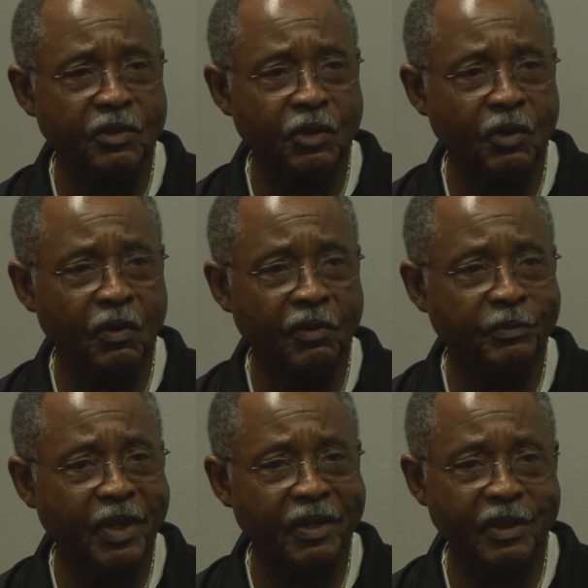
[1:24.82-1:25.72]
do.
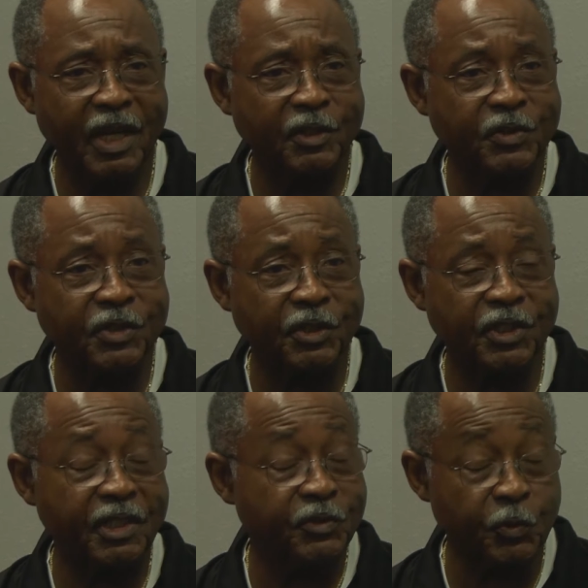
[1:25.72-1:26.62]
I used to
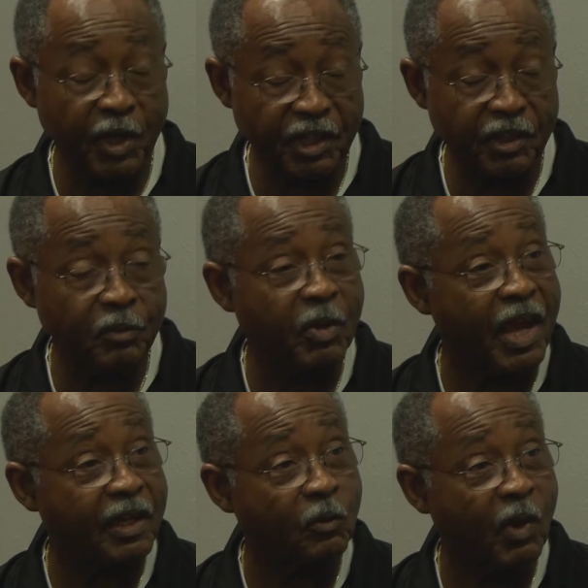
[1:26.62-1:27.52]
teach regular
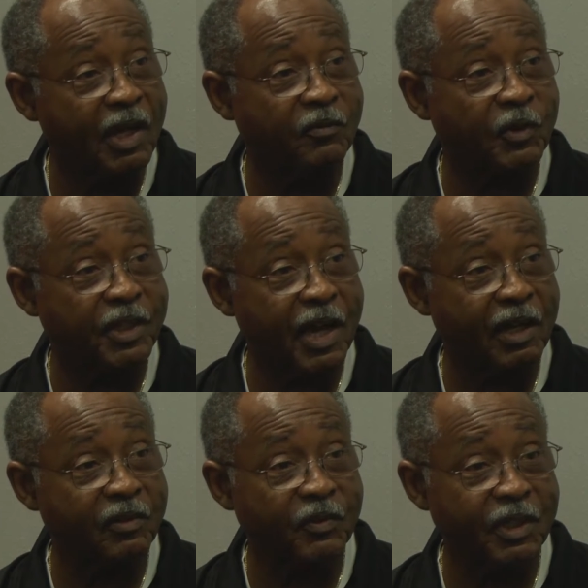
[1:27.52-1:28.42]
black and white
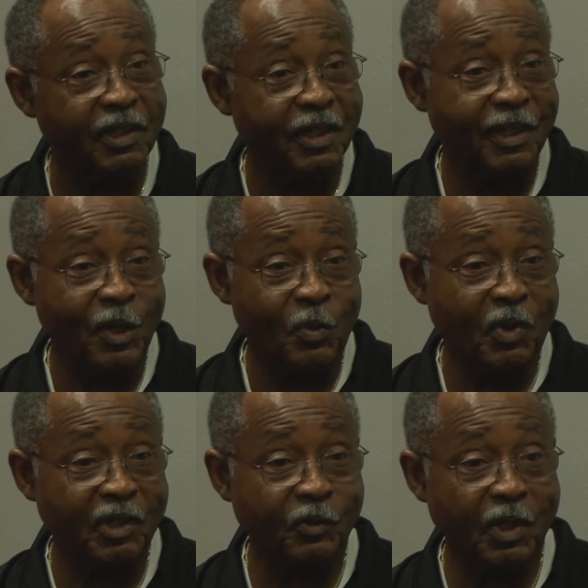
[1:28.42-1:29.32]
photography,
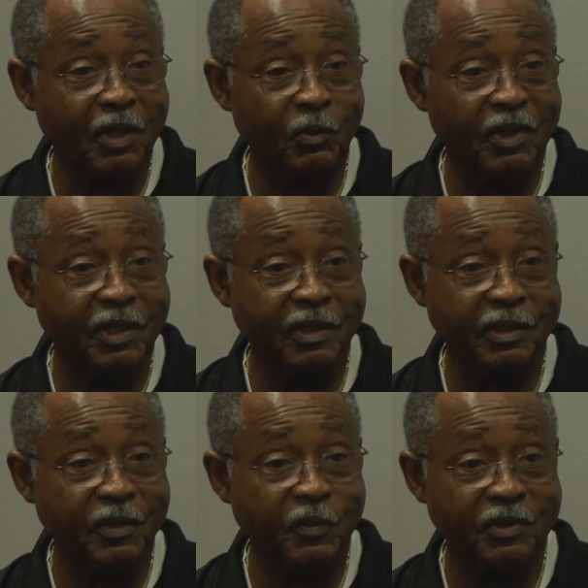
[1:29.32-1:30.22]
but we're in a
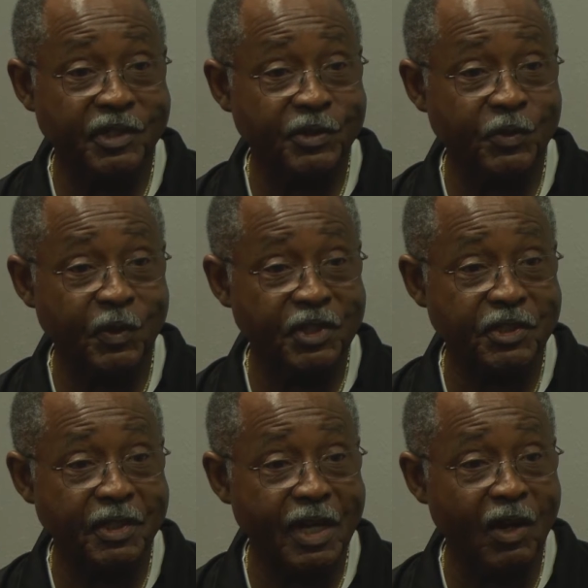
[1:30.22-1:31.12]
different
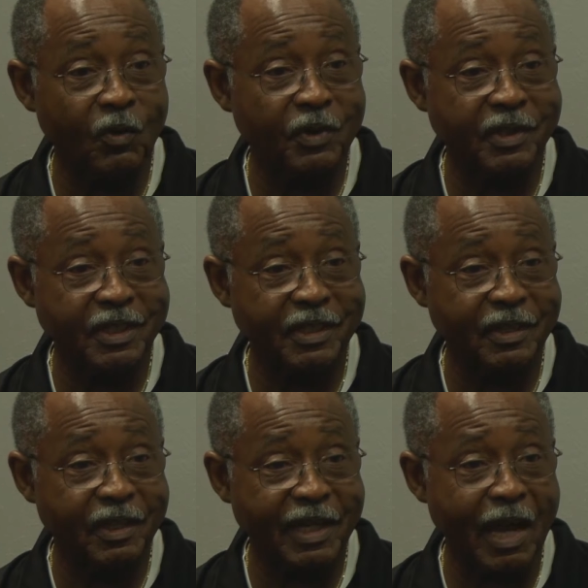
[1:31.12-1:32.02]
situation now with
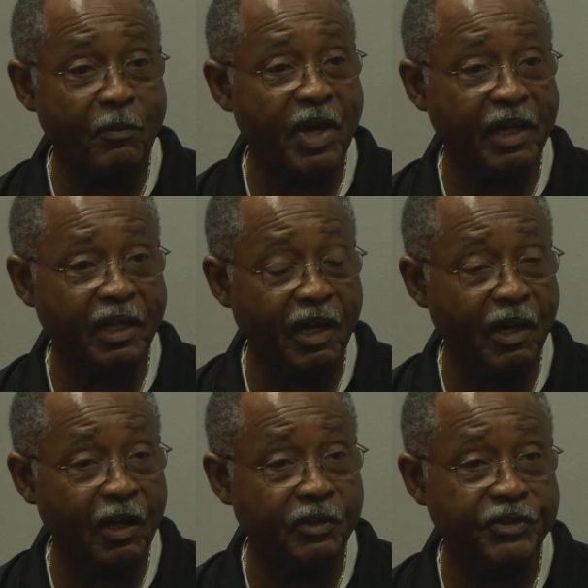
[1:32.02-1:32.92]
the compact
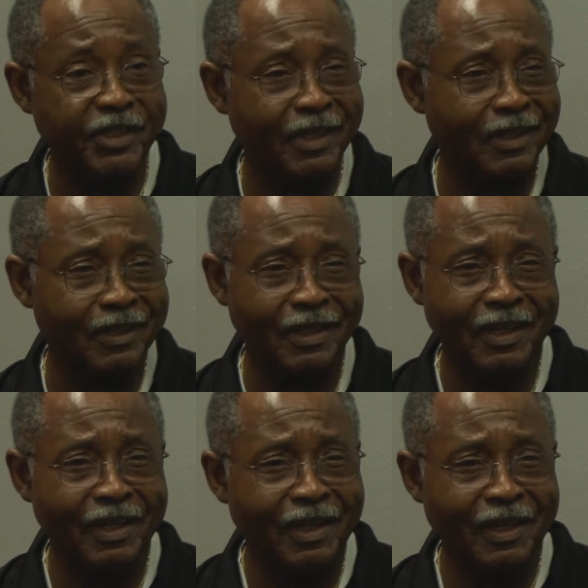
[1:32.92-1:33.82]
cards,
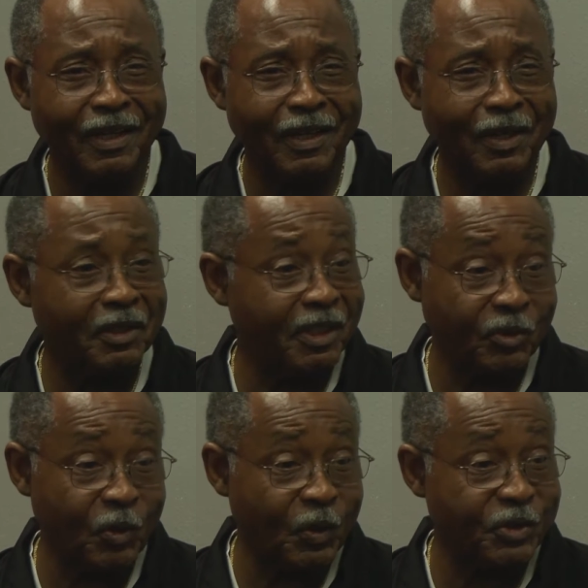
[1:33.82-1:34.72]
and then of
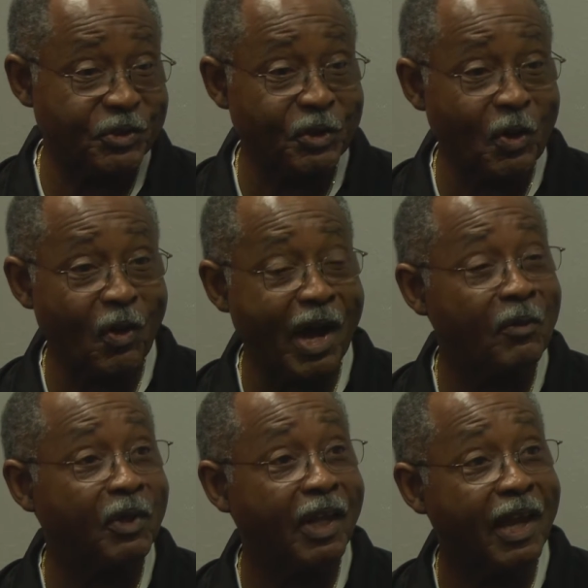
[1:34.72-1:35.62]
course, you know, I
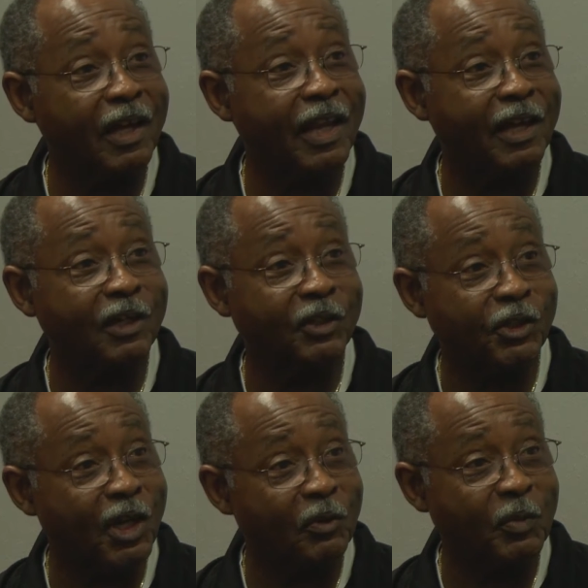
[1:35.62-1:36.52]
rely a lot on the
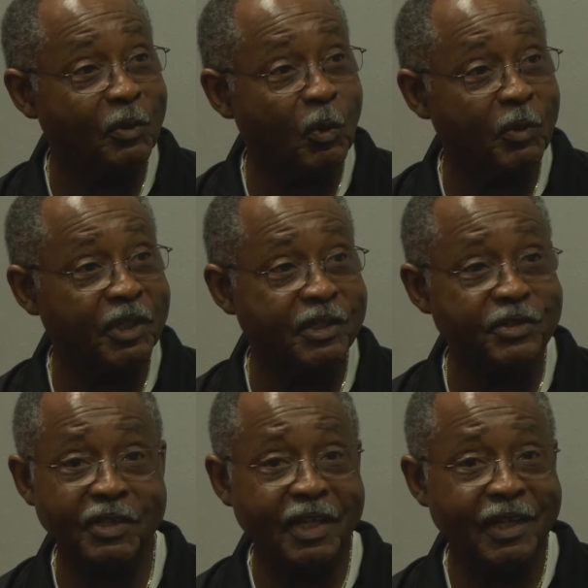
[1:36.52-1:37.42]
young people because